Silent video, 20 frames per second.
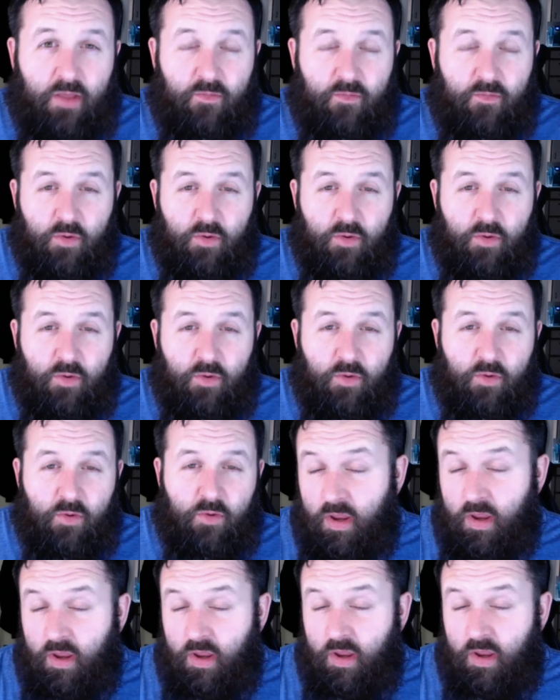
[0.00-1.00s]
you're
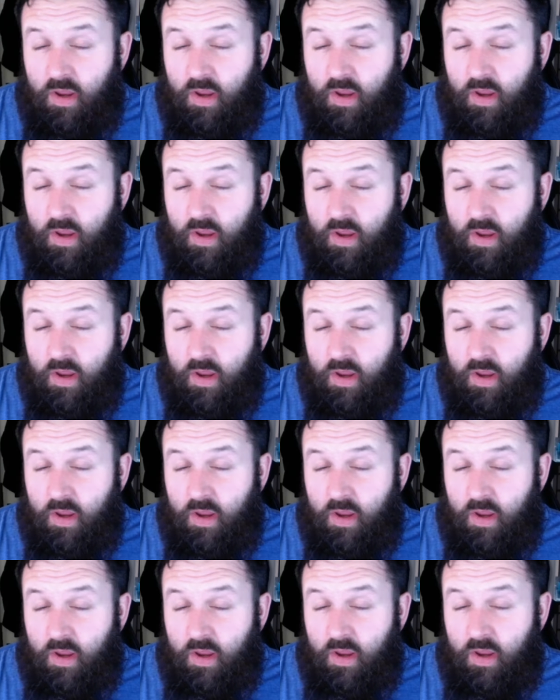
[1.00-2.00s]
starting even a
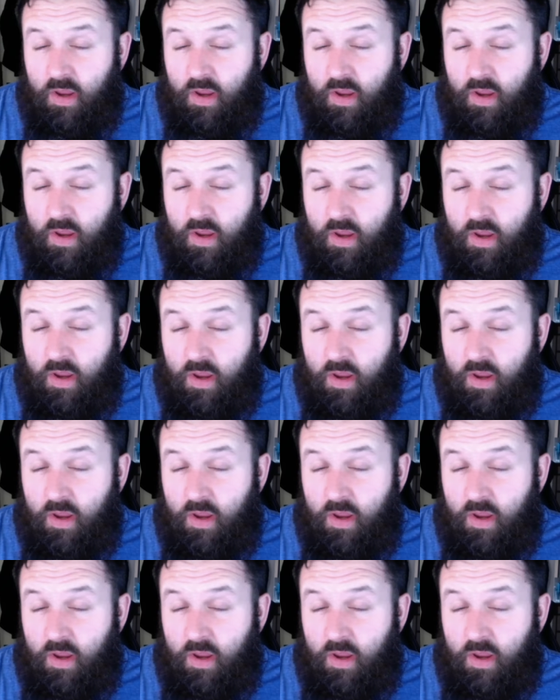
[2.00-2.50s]
basic blog.